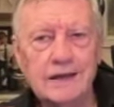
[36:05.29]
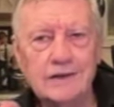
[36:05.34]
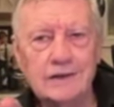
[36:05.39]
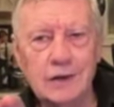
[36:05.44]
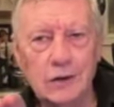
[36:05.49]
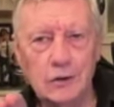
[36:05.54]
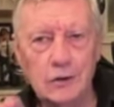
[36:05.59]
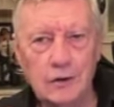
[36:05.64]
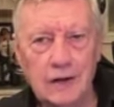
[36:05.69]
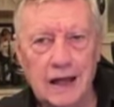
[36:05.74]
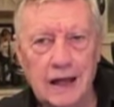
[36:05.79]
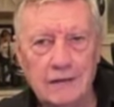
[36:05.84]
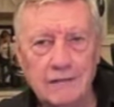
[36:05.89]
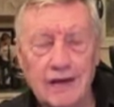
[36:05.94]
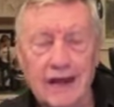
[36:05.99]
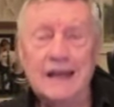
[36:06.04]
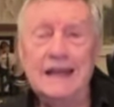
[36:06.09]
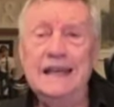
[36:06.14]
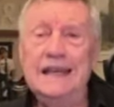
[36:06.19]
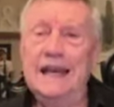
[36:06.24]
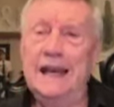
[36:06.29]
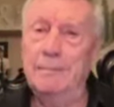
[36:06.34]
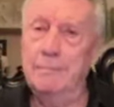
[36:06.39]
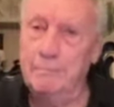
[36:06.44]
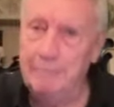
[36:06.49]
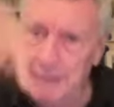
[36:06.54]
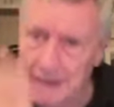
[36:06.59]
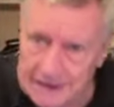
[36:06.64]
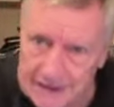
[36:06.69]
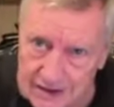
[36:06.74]
He's a God of love. And in the
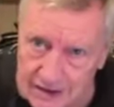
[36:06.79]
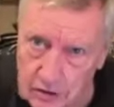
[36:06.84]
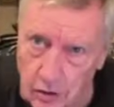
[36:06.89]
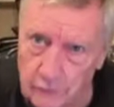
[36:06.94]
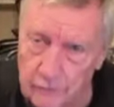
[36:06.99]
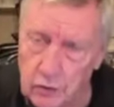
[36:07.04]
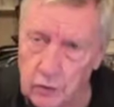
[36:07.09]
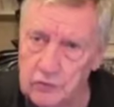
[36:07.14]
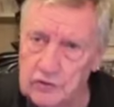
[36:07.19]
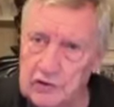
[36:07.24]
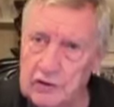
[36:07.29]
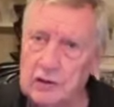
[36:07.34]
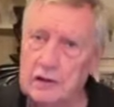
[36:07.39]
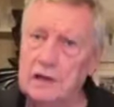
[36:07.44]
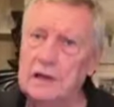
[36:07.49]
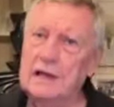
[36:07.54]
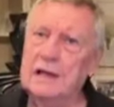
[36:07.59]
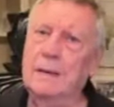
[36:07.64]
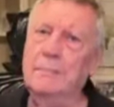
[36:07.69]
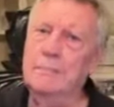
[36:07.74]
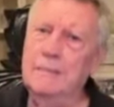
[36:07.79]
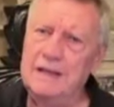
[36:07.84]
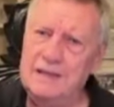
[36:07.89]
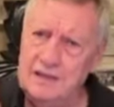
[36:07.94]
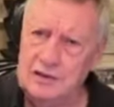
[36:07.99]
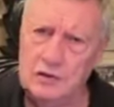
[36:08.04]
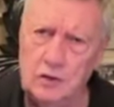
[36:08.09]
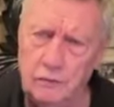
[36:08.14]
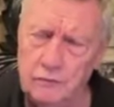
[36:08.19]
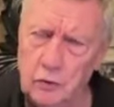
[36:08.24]
midst of your sin, in the
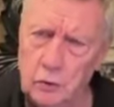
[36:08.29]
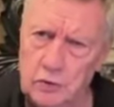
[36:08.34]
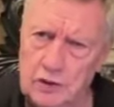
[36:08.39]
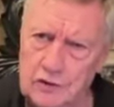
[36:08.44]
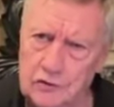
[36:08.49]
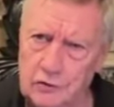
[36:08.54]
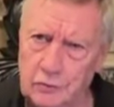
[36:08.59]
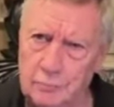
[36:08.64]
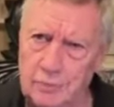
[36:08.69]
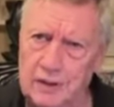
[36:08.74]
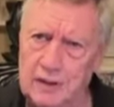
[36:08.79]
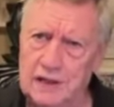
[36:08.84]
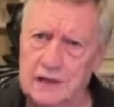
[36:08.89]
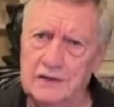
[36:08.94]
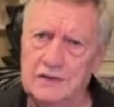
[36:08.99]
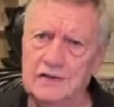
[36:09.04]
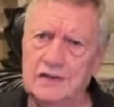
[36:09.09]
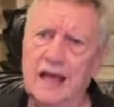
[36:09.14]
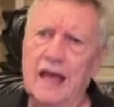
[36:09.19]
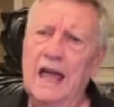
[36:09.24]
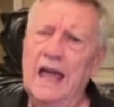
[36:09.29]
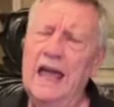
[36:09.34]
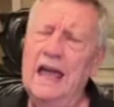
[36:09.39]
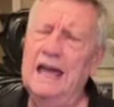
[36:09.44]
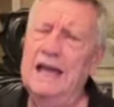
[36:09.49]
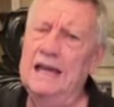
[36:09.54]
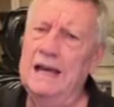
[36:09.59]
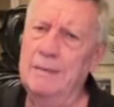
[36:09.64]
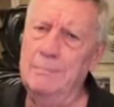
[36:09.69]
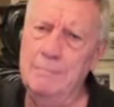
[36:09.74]
midst of your disobedience,
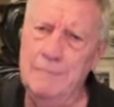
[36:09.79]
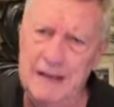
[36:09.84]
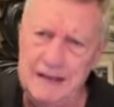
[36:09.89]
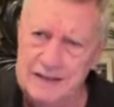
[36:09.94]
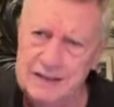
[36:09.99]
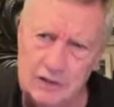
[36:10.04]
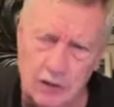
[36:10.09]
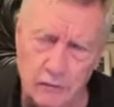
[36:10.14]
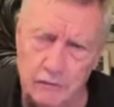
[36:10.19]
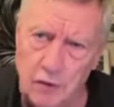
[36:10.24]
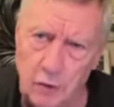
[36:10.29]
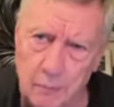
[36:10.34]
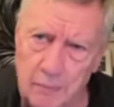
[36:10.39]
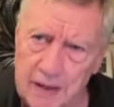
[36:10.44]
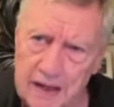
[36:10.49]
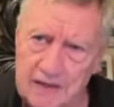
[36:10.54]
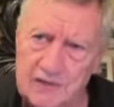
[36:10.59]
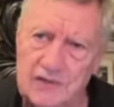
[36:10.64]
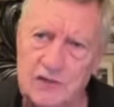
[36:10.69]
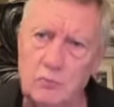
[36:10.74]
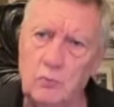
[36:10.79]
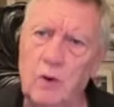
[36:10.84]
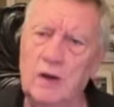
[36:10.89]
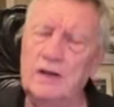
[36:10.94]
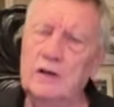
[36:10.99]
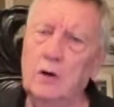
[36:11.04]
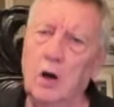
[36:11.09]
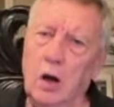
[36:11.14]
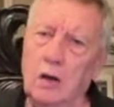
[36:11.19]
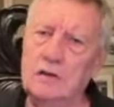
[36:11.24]
in the midst of your mess,
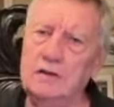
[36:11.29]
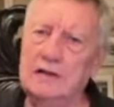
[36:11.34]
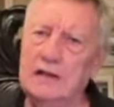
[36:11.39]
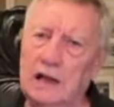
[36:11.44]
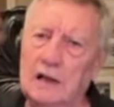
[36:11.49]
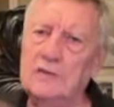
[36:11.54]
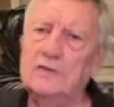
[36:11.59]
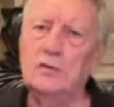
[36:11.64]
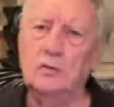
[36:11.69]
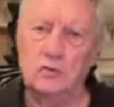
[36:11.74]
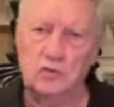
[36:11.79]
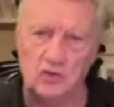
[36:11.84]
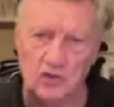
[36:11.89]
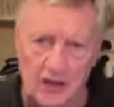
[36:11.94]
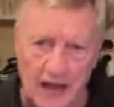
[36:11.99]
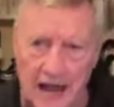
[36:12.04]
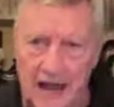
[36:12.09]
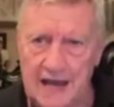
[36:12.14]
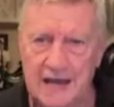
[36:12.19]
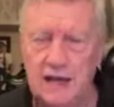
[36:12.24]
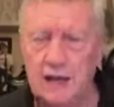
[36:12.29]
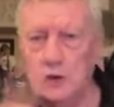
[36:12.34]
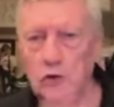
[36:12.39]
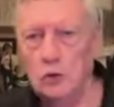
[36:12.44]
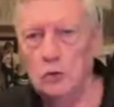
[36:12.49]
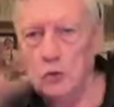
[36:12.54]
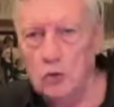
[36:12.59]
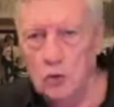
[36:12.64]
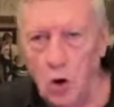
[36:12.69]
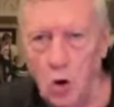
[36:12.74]
when God tells you stay and
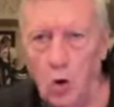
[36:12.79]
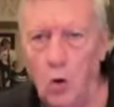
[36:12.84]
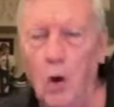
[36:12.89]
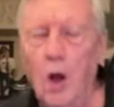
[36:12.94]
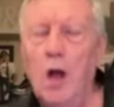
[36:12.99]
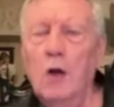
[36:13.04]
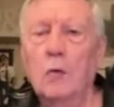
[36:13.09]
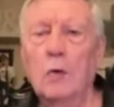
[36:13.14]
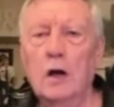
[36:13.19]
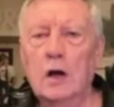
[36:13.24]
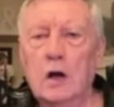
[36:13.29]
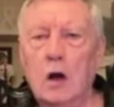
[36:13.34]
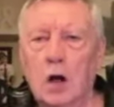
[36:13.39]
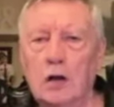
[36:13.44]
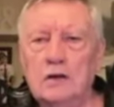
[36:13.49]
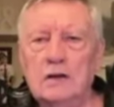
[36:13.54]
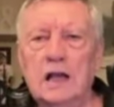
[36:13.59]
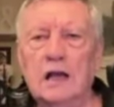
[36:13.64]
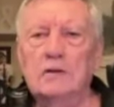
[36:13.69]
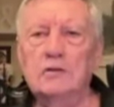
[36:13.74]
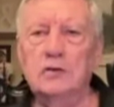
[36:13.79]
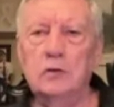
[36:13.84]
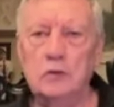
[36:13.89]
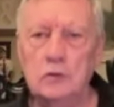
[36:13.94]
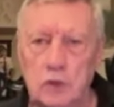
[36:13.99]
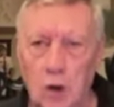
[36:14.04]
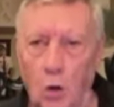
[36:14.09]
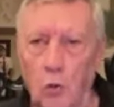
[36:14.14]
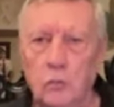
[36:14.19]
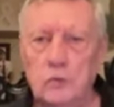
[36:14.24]
you go, when God tells
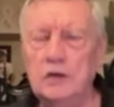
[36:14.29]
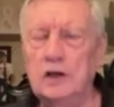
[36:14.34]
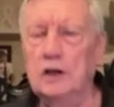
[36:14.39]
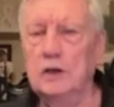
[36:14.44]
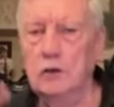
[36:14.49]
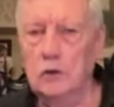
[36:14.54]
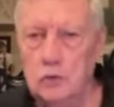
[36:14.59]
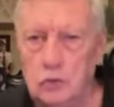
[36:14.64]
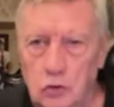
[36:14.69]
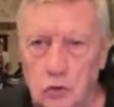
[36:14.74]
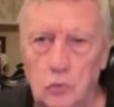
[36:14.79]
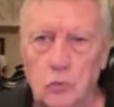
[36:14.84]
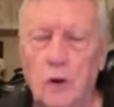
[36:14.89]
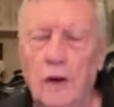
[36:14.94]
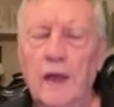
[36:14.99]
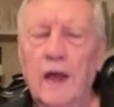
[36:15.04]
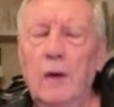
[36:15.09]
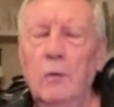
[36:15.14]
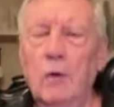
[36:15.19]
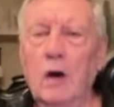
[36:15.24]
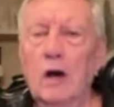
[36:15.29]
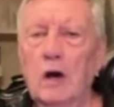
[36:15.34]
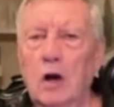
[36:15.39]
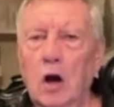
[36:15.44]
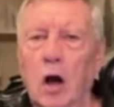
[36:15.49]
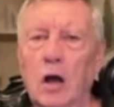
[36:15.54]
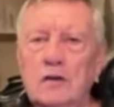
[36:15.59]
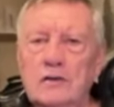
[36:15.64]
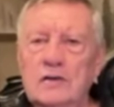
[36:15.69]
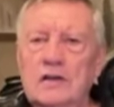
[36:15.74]
you don't and you do, when
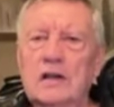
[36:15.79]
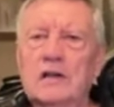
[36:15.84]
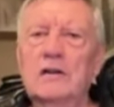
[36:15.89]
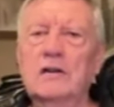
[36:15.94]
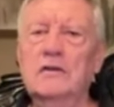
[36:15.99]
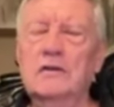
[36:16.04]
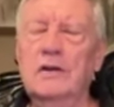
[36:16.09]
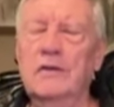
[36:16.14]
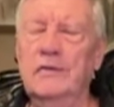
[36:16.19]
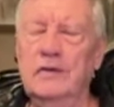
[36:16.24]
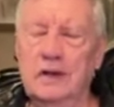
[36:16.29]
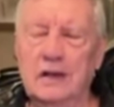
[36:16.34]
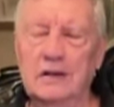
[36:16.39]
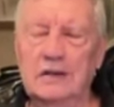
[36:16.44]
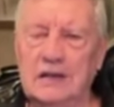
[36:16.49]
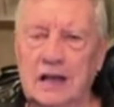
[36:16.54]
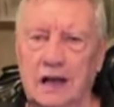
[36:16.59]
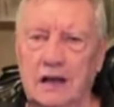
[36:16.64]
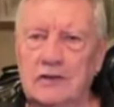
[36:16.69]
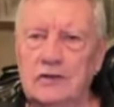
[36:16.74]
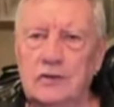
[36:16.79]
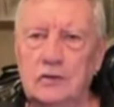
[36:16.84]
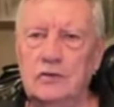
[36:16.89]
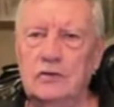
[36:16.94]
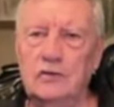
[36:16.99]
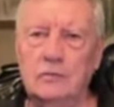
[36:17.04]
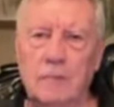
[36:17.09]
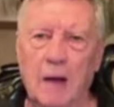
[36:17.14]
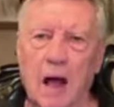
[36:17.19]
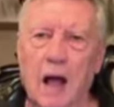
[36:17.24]
God says, tells
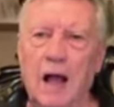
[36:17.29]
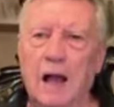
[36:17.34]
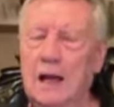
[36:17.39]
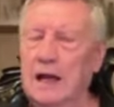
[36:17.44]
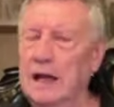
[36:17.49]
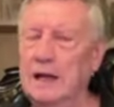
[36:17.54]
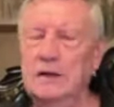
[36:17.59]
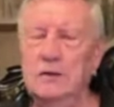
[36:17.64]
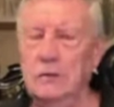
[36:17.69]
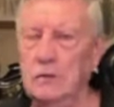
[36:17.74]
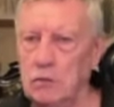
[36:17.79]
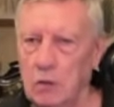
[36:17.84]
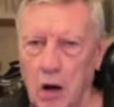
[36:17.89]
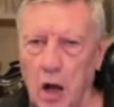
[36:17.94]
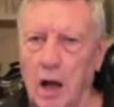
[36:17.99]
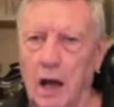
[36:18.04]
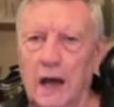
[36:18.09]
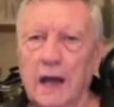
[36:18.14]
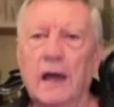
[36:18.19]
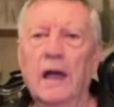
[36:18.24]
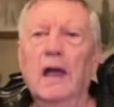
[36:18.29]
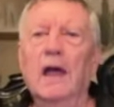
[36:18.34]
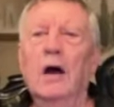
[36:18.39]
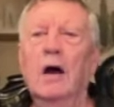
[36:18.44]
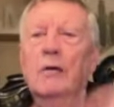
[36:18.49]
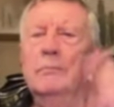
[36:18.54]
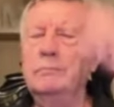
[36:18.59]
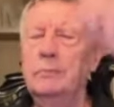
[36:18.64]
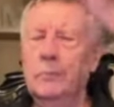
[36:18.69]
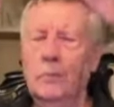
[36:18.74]
you smile and you cry,
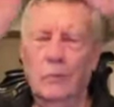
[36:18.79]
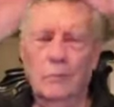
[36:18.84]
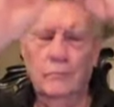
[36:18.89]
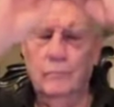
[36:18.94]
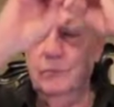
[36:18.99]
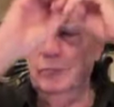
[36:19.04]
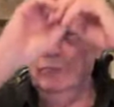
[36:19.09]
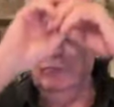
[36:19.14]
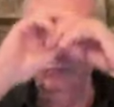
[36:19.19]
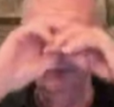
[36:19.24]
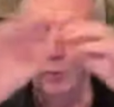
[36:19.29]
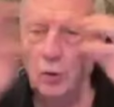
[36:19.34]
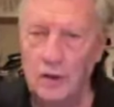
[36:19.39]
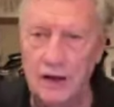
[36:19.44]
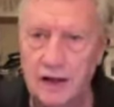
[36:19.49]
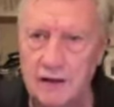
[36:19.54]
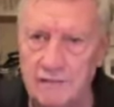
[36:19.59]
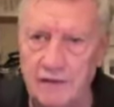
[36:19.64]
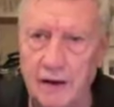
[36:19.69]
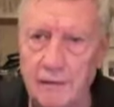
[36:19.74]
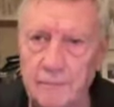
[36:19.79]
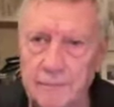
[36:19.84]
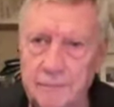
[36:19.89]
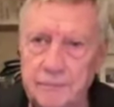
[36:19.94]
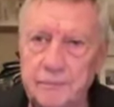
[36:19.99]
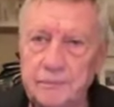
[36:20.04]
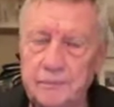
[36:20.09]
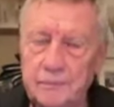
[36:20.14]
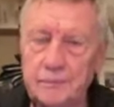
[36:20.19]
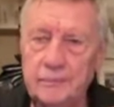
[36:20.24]

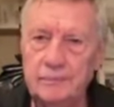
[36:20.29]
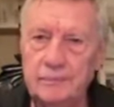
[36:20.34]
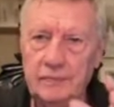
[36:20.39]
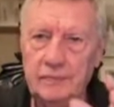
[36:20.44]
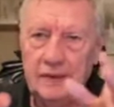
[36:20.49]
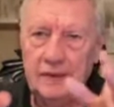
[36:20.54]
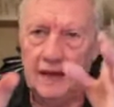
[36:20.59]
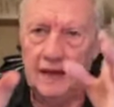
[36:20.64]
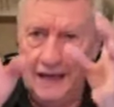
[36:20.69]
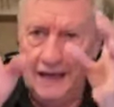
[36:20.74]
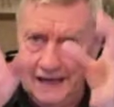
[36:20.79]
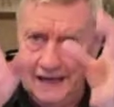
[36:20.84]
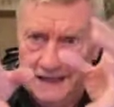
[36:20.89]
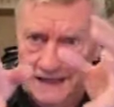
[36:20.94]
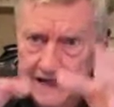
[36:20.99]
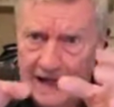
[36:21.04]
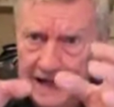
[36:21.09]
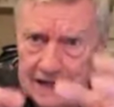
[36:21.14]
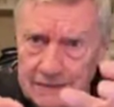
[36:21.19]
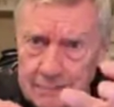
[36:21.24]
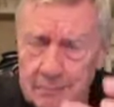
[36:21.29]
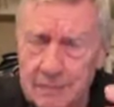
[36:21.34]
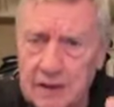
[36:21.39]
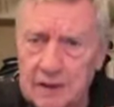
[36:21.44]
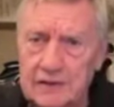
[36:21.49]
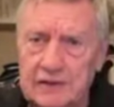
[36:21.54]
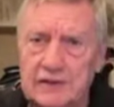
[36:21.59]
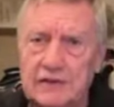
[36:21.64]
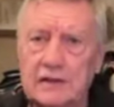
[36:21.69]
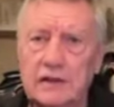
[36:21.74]
whatever, in that
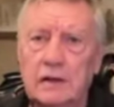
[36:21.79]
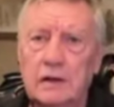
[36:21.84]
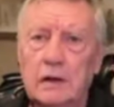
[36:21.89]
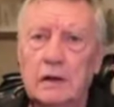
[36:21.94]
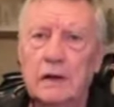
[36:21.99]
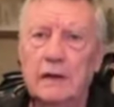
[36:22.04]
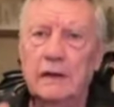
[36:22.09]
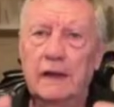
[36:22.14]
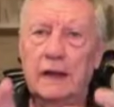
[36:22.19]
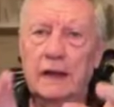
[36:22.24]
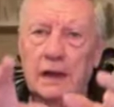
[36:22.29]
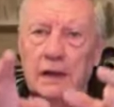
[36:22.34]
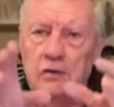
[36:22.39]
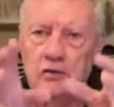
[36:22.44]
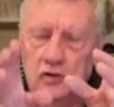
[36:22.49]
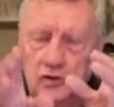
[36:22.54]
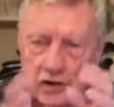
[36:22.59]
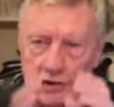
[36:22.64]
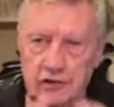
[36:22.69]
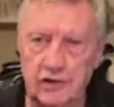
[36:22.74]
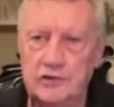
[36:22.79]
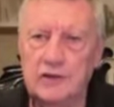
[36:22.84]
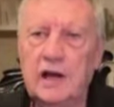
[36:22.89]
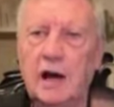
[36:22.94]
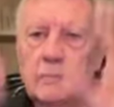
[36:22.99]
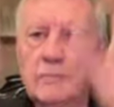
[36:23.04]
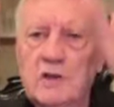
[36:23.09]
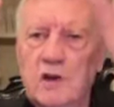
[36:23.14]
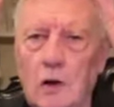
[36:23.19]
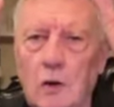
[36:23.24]
midst, Jesus
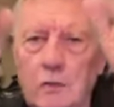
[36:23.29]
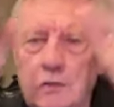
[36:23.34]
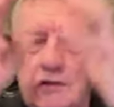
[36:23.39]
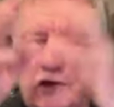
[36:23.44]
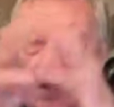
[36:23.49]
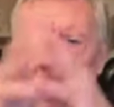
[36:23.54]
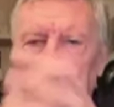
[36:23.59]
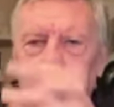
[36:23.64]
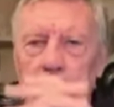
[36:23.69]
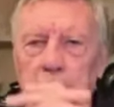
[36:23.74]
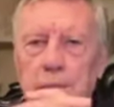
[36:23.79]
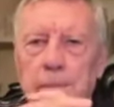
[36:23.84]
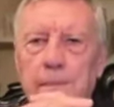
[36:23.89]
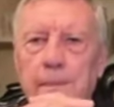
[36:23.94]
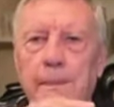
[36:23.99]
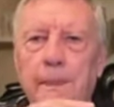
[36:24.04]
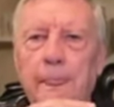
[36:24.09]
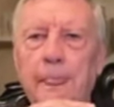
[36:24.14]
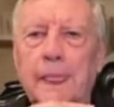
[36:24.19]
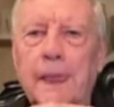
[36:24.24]
comes alongside you